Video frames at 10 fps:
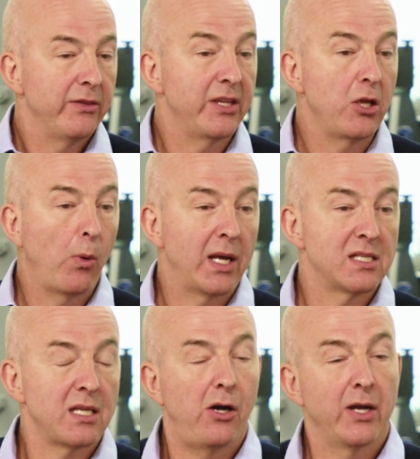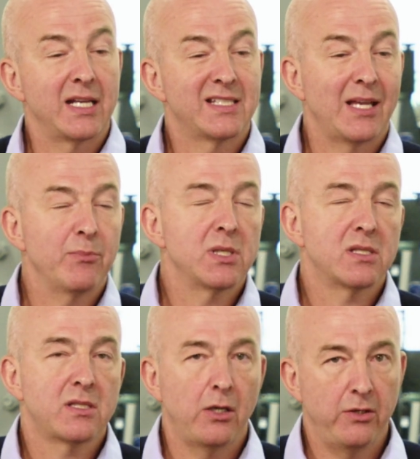the US ISM
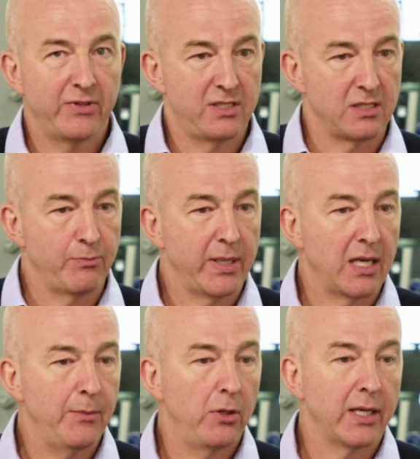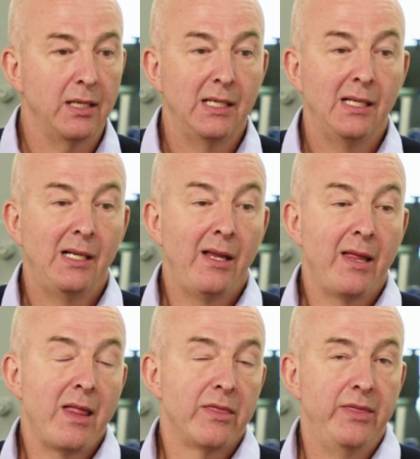Services PMI.
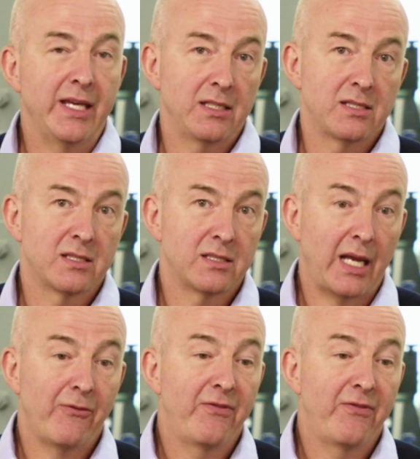This